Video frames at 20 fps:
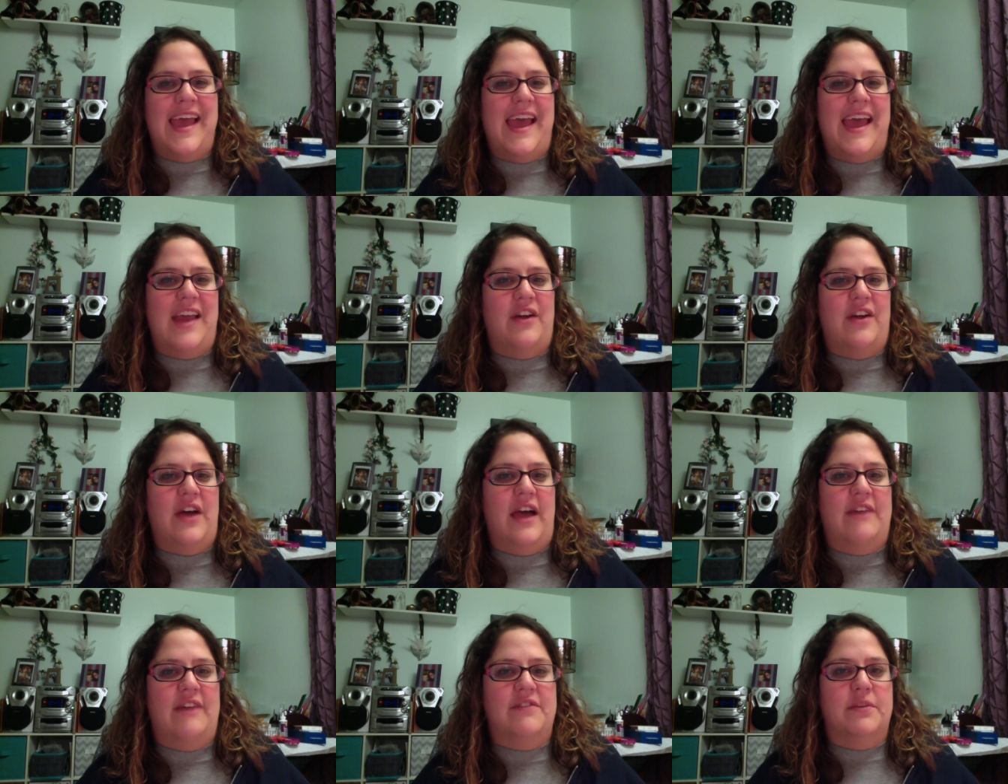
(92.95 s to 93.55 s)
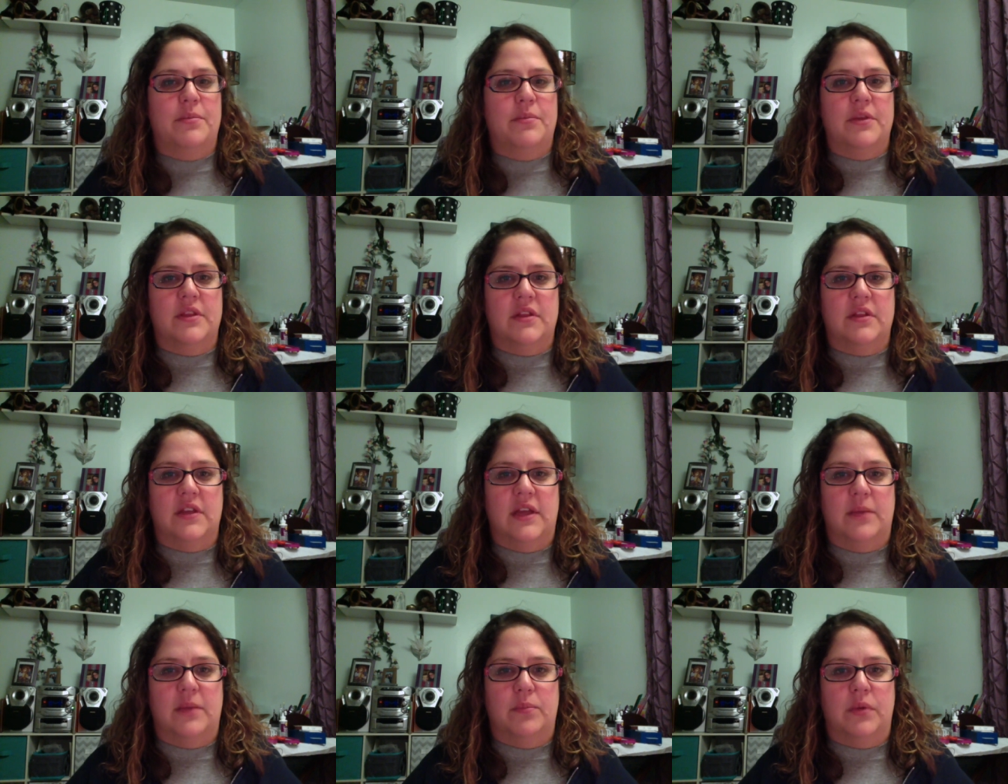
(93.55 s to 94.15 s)
and I'll have to put the
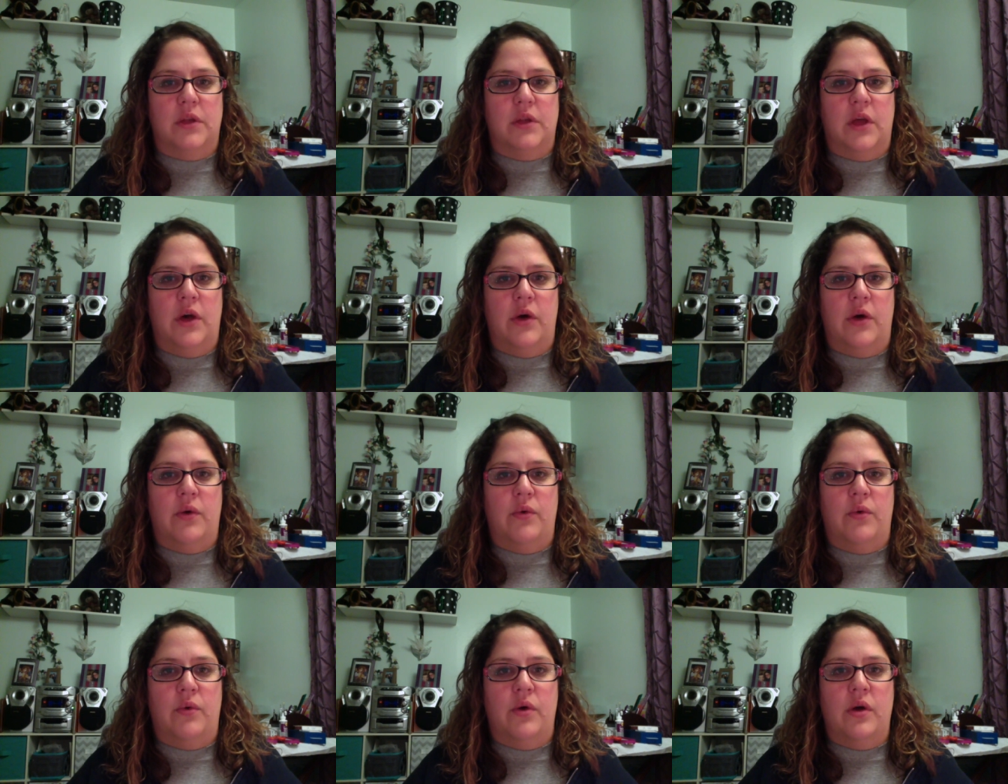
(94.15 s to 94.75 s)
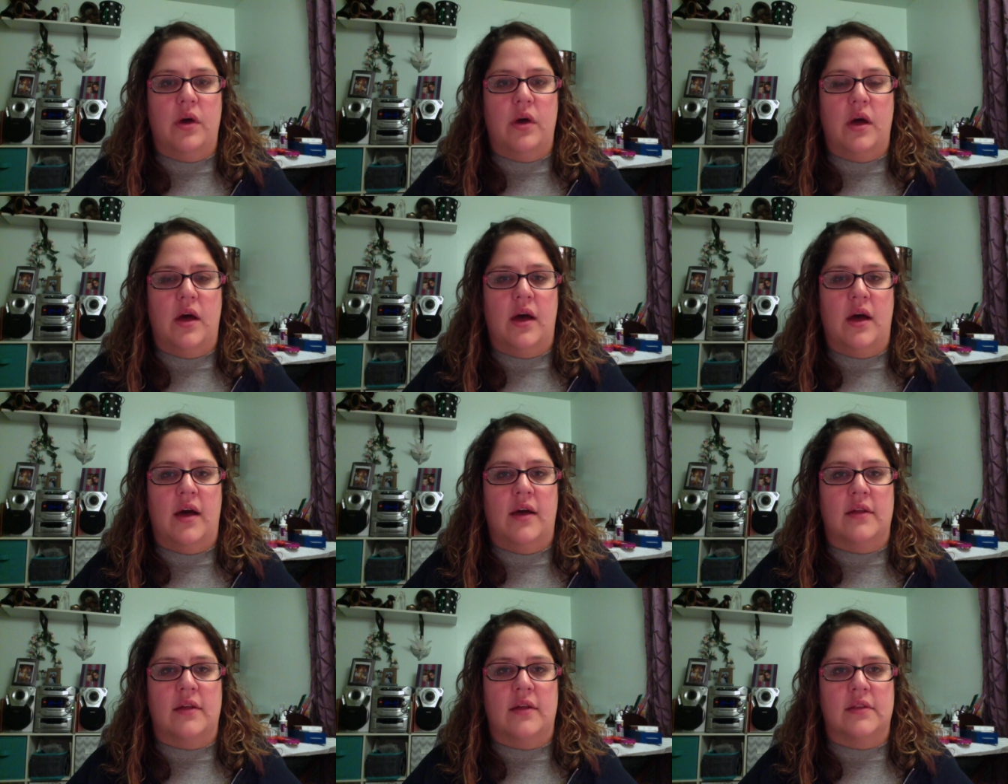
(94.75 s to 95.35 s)
link below
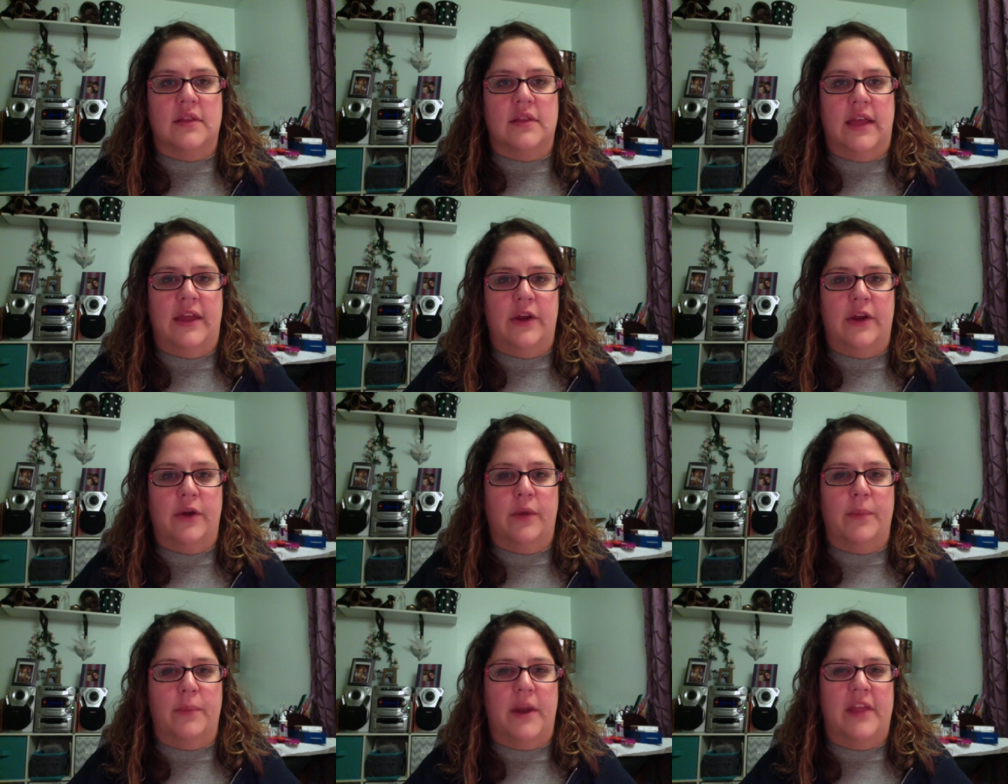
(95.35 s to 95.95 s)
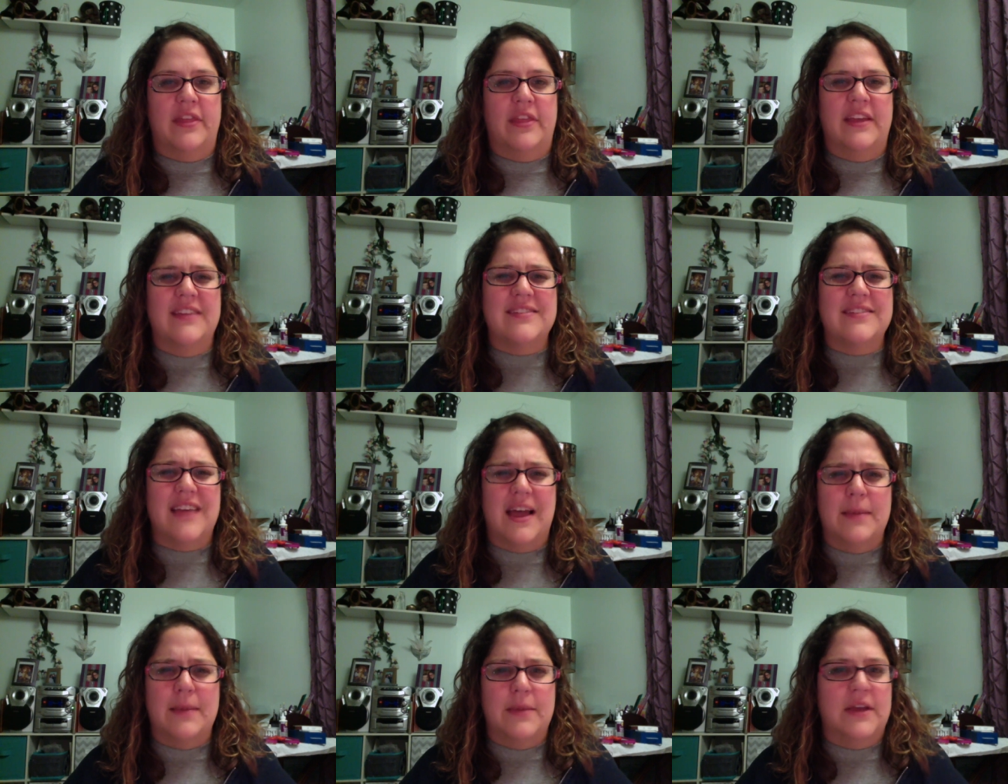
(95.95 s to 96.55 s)
later, but I think it's
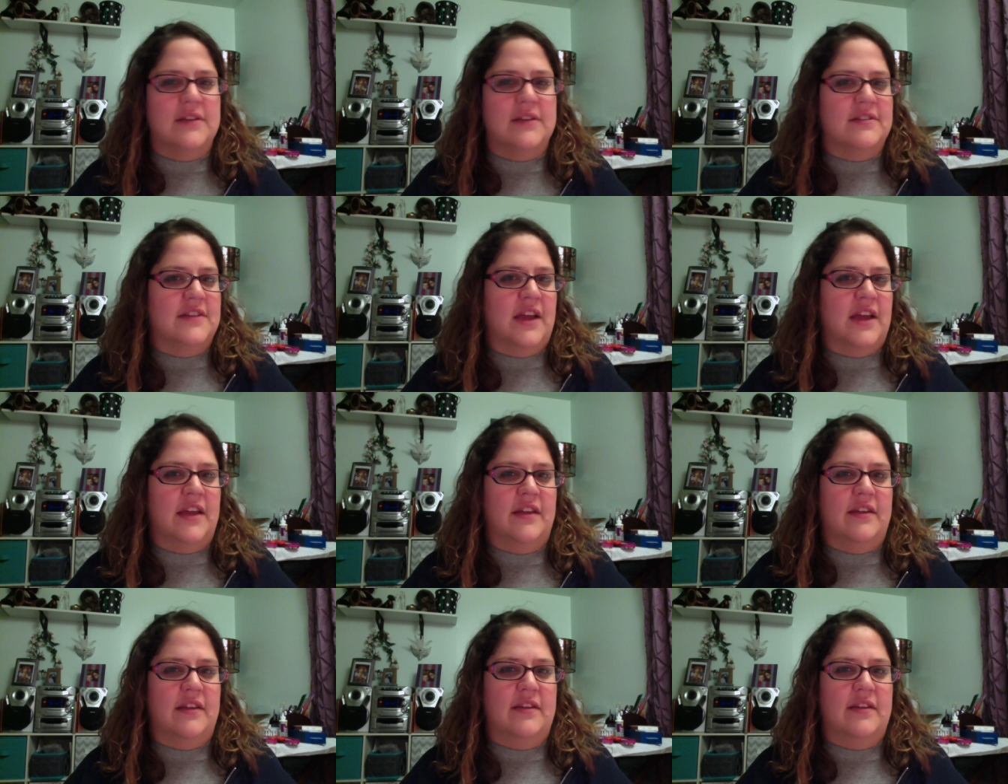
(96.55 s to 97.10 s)
ibsdiet.org.